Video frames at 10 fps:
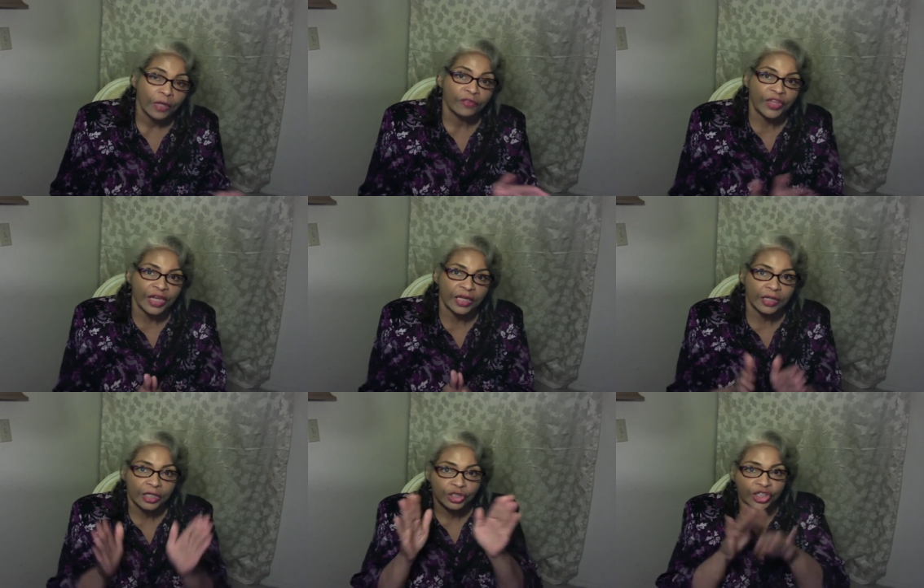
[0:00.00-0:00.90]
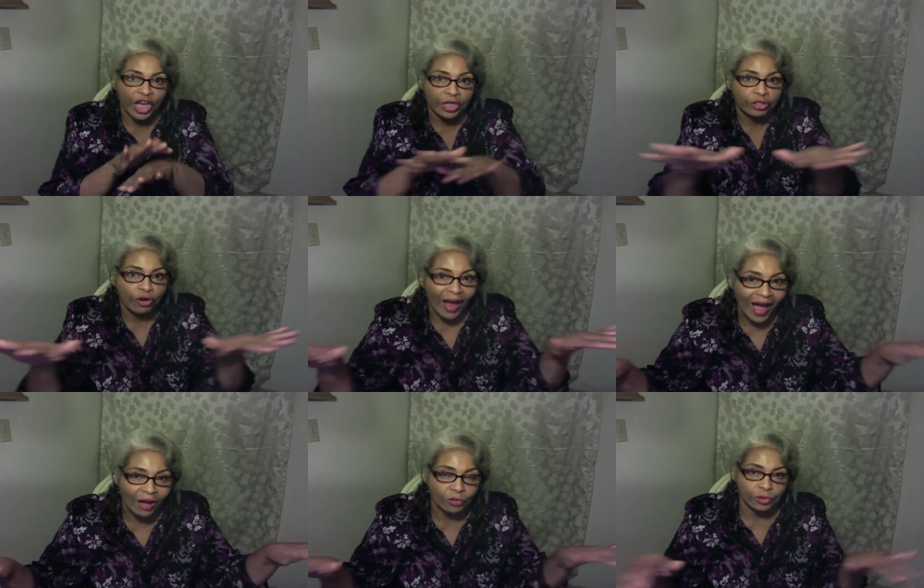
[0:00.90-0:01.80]
then check your
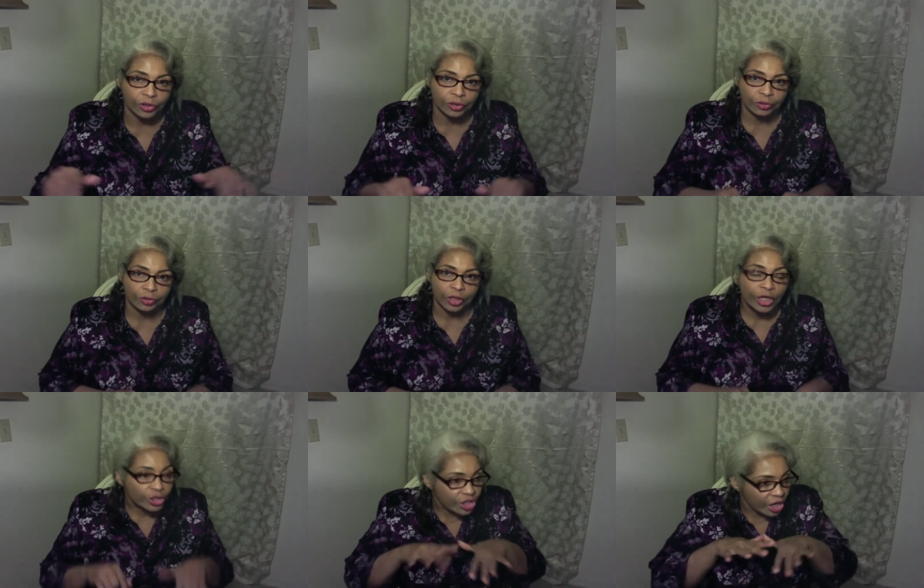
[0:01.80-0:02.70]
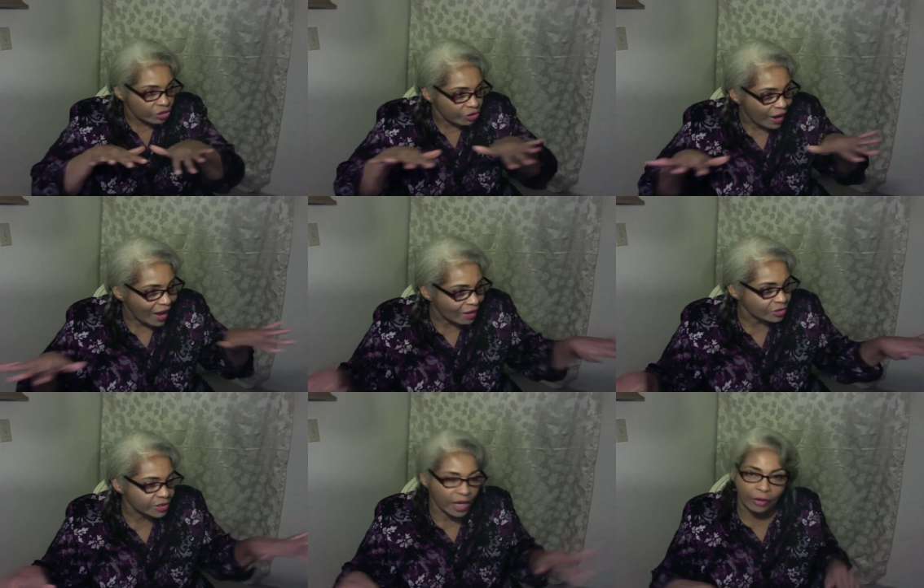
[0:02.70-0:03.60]
house. Check your
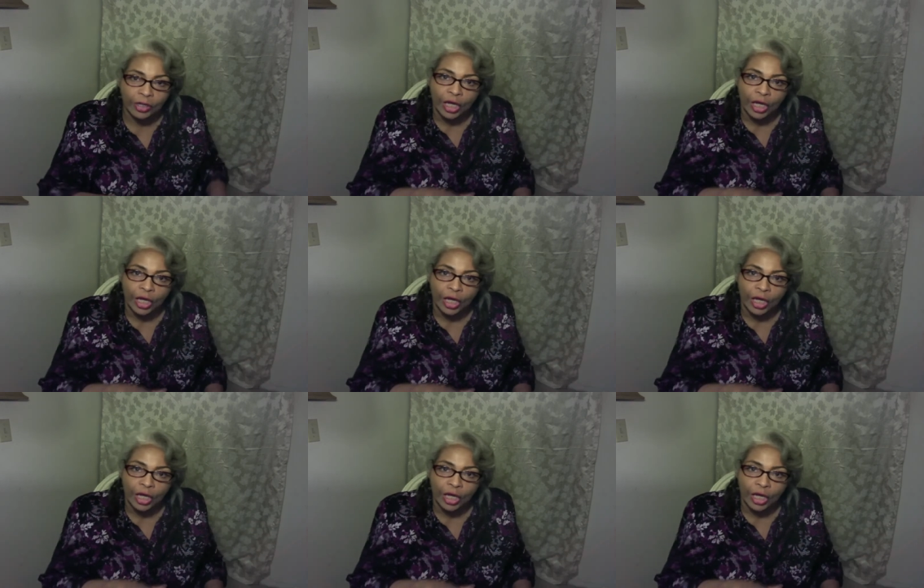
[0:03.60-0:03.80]
house out